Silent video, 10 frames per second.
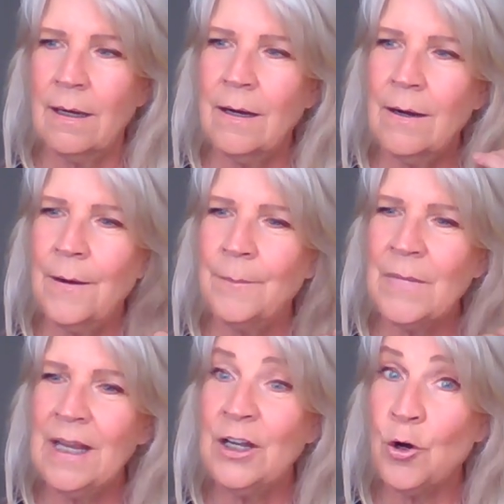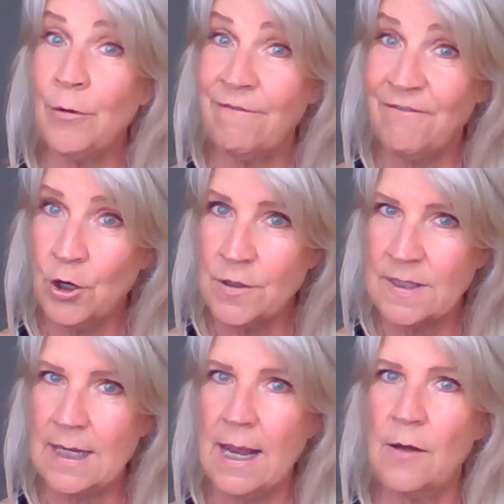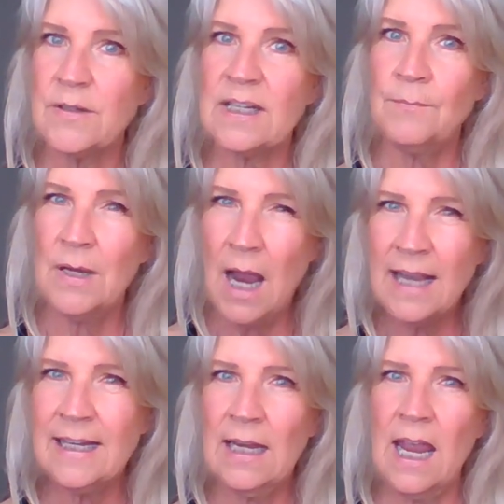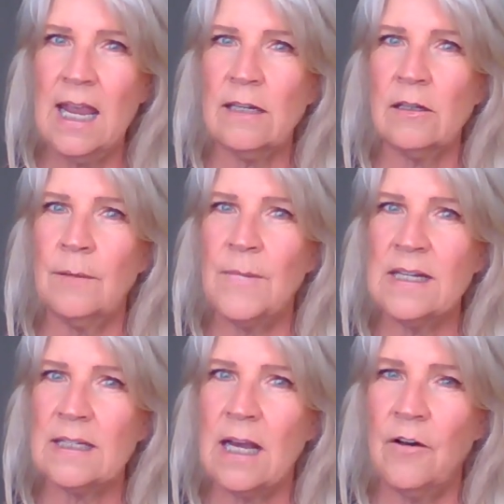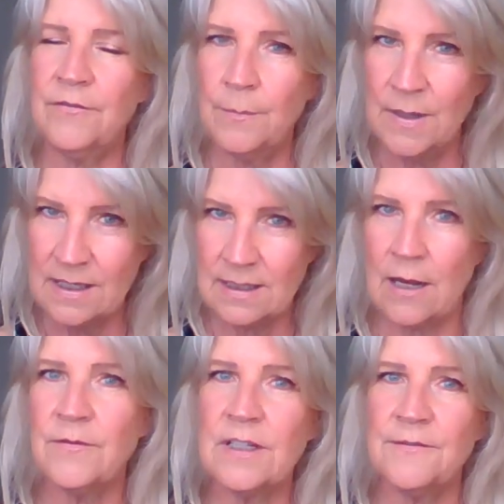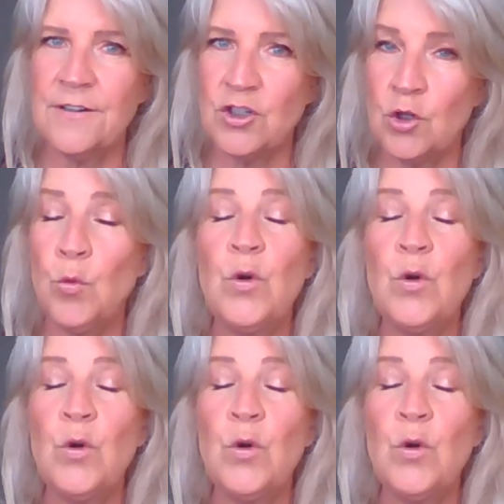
um, in her first house, can be I can handle it myself and being self sufficient,